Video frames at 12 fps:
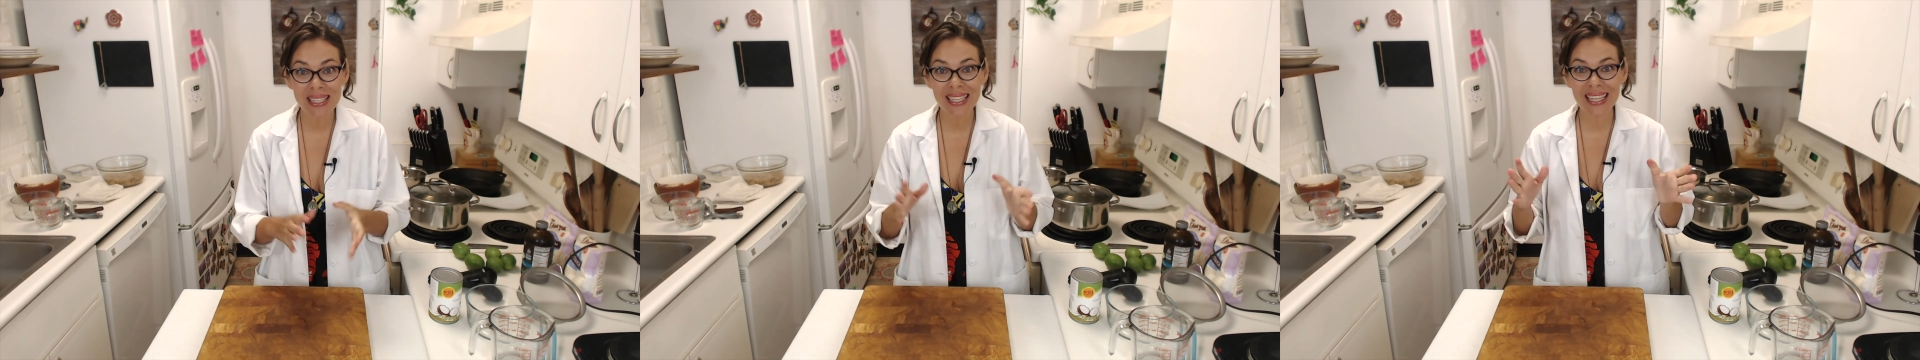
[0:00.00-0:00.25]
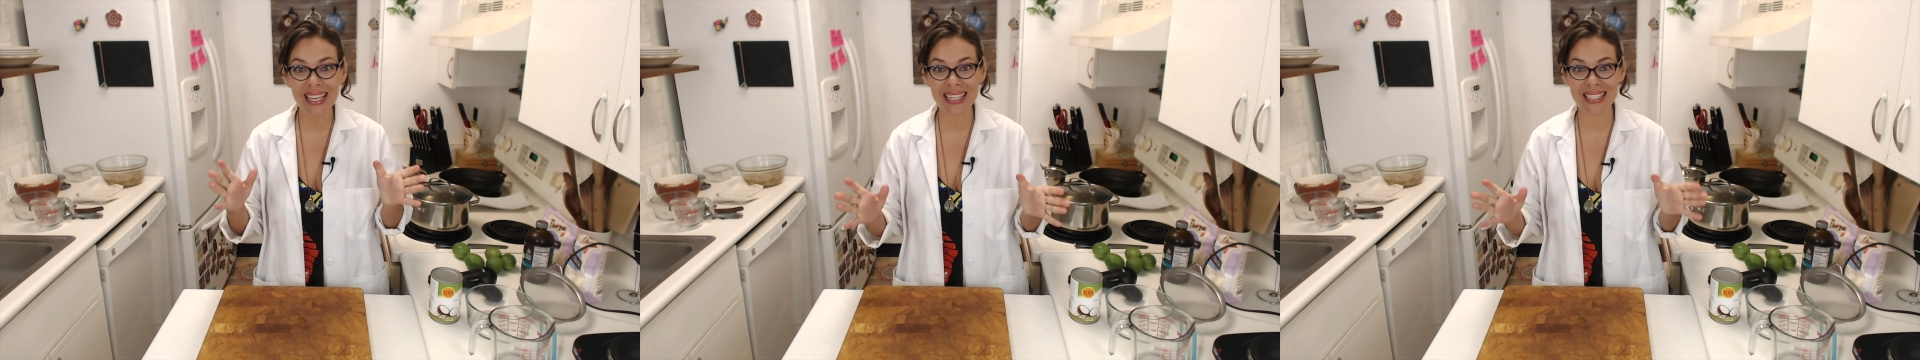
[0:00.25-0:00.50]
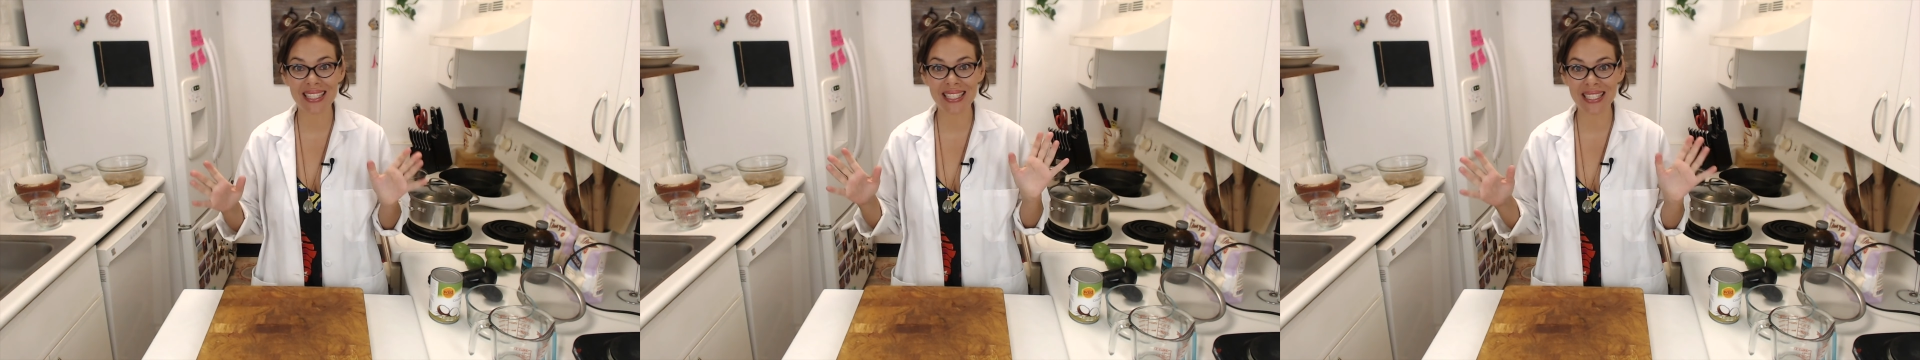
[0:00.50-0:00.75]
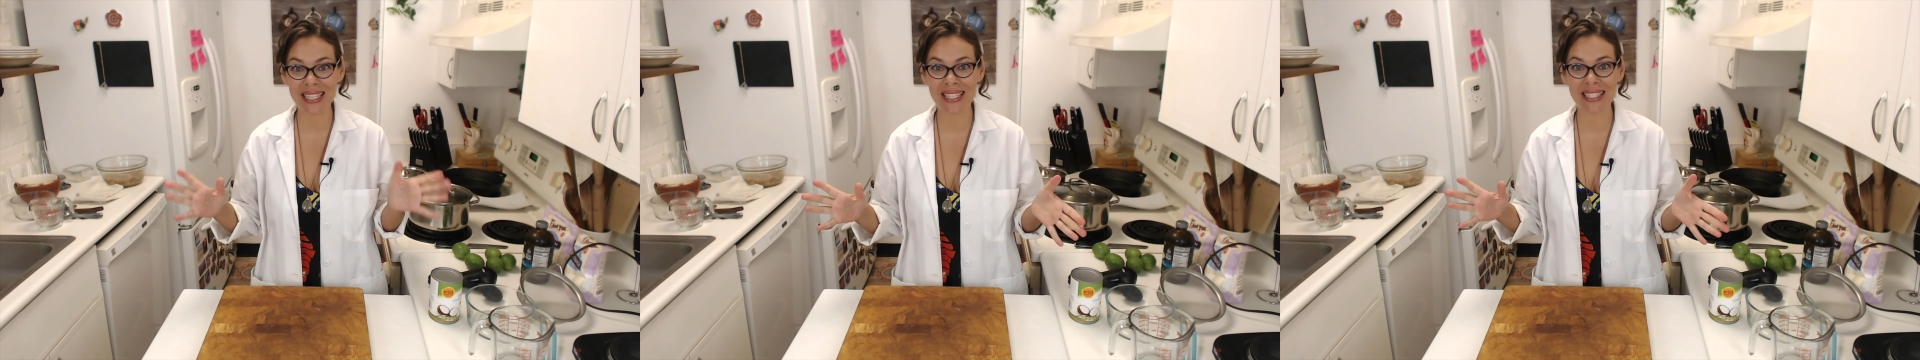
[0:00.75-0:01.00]
Yes,
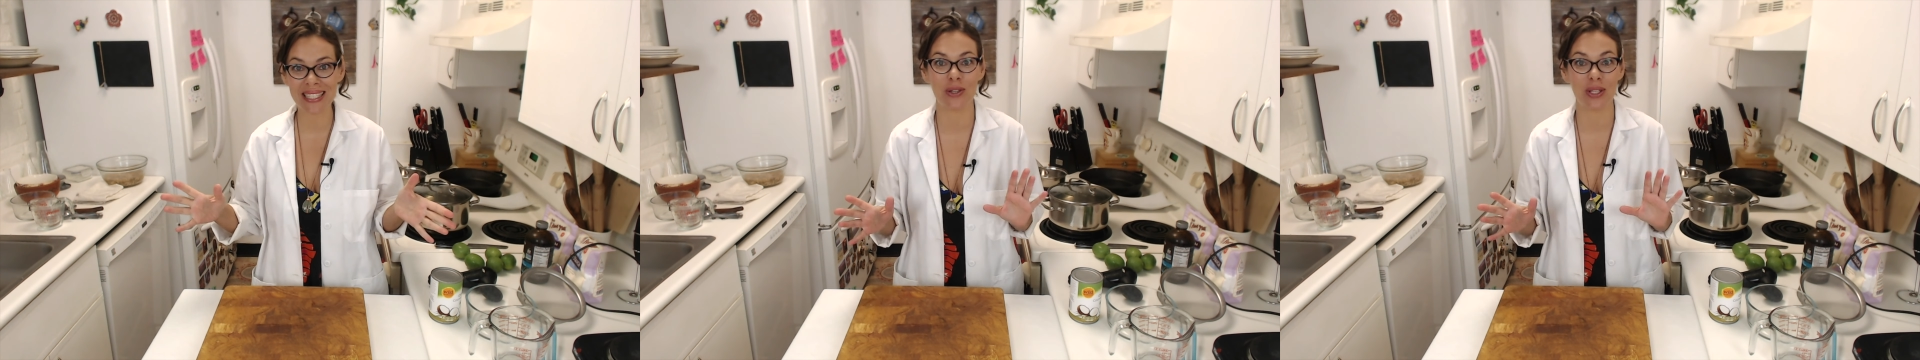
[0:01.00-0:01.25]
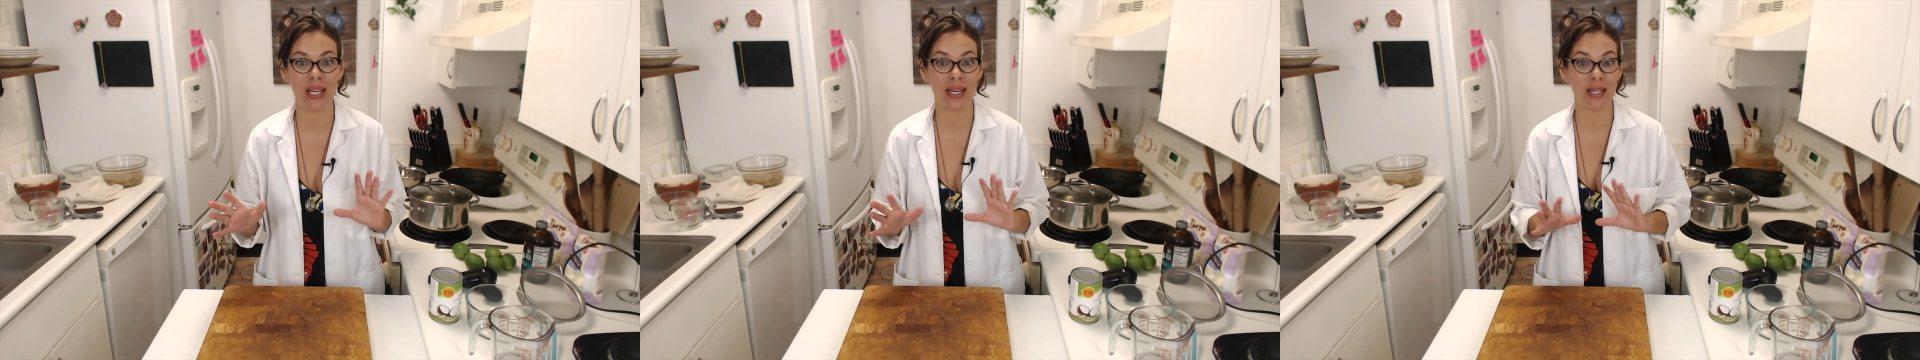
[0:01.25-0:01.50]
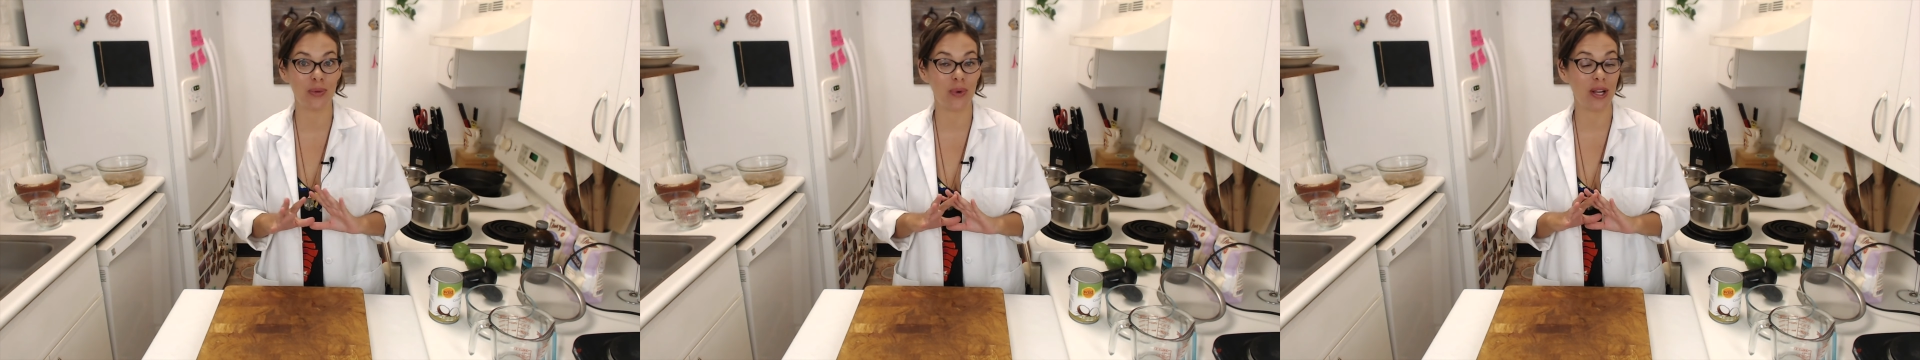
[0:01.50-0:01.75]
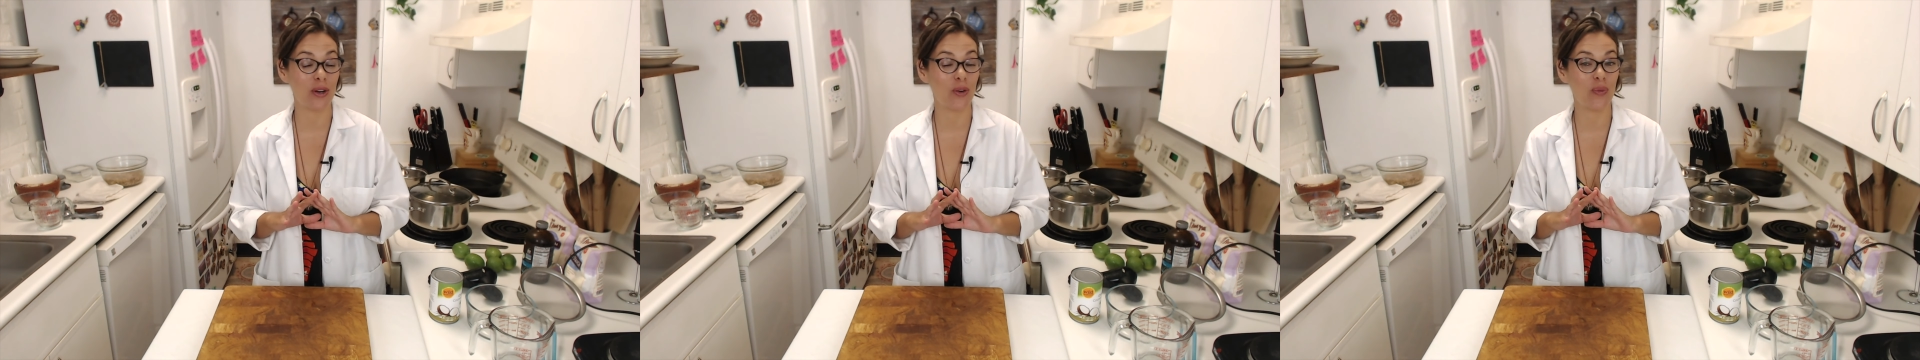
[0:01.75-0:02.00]
cheese. That is
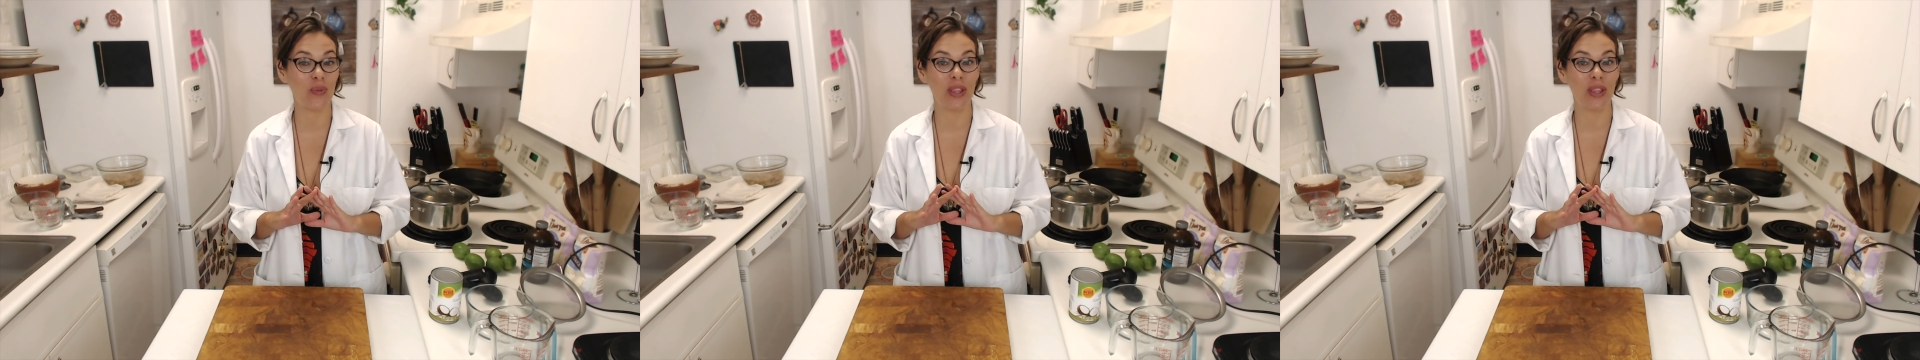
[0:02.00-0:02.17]
one of